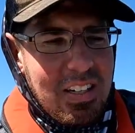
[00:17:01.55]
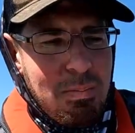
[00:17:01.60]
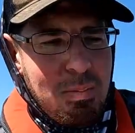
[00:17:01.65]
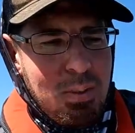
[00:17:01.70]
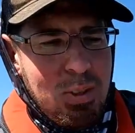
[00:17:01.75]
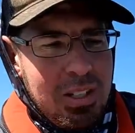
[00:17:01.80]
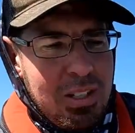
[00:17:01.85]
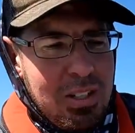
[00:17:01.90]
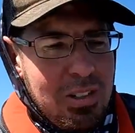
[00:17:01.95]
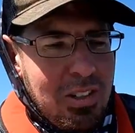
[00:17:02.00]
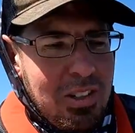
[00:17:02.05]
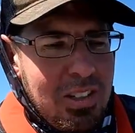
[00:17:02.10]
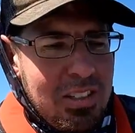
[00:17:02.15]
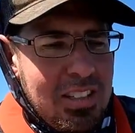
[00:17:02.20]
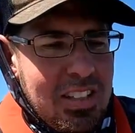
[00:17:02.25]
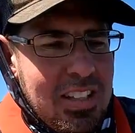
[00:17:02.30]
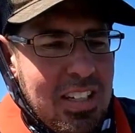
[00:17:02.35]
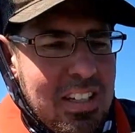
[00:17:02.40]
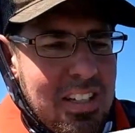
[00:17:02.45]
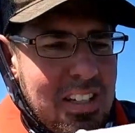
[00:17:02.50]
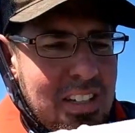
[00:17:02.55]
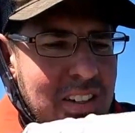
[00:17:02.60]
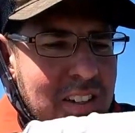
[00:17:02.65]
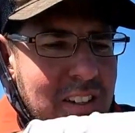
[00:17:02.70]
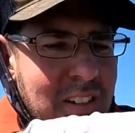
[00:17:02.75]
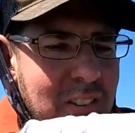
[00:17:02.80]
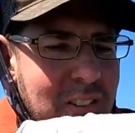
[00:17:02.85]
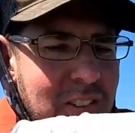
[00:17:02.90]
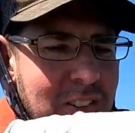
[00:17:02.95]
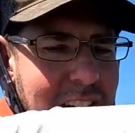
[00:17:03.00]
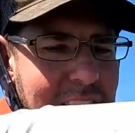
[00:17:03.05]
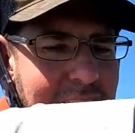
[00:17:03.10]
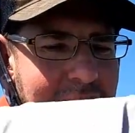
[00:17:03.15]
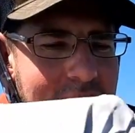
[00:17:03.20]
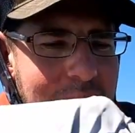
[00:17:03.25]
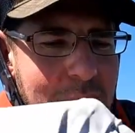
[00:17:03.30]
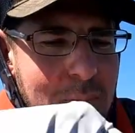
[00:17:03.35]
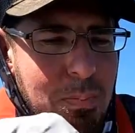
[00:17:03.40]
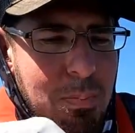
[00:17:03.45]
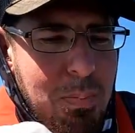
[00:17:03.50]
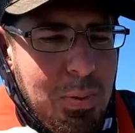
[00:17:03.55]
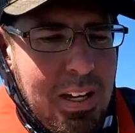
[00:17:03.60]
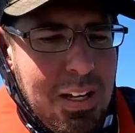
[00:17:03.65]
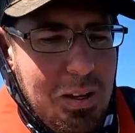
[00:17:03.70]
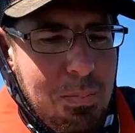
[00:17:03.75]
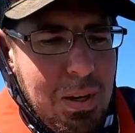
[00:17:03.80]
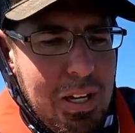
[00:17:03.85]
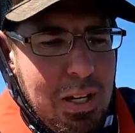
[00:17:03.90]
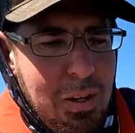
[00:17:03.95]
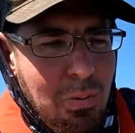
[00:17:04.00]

And my God, did that go on a big,